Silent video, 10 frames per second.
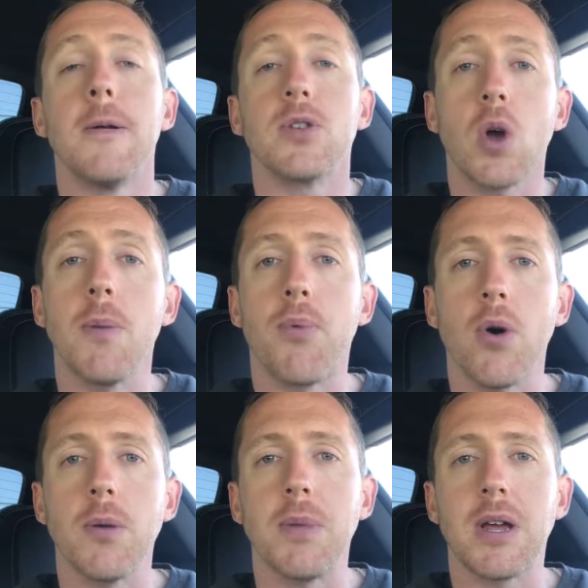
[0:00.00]
So
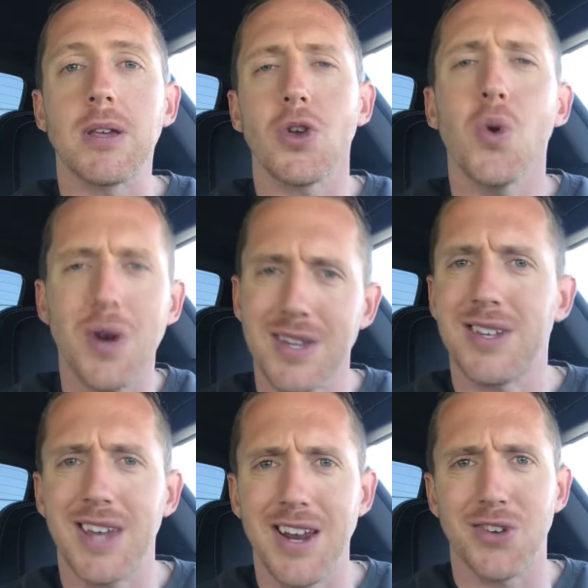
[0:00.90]
important because who wants to
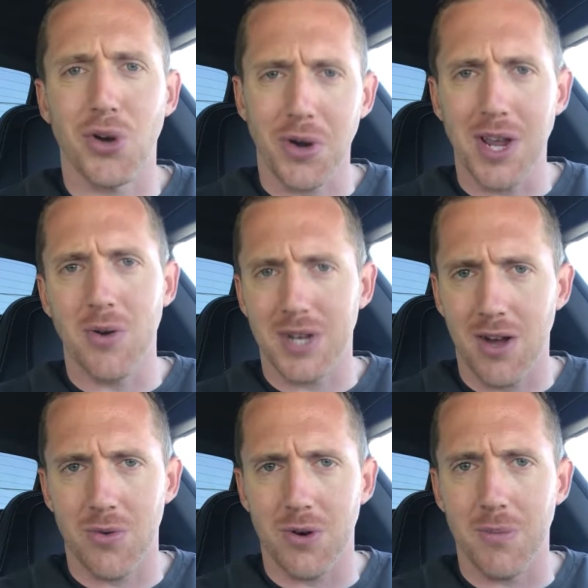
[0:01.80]
stay in a dirty
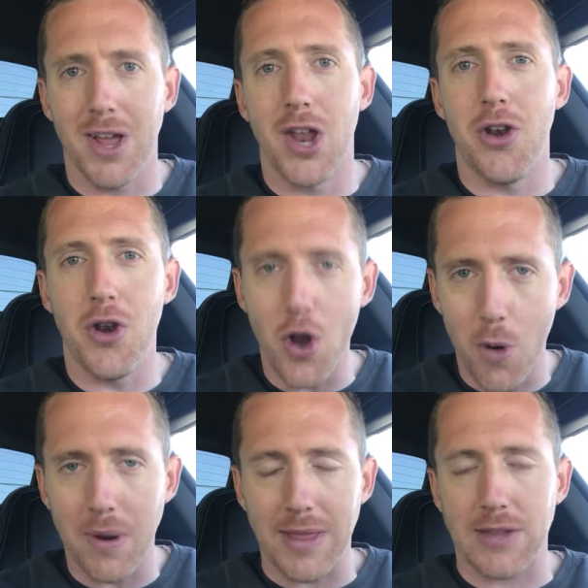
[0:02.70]
hotel room?
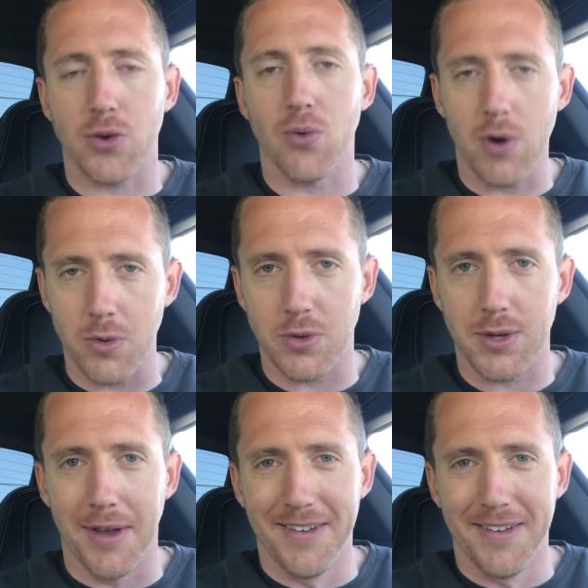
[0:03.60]
Nobody. That's gross.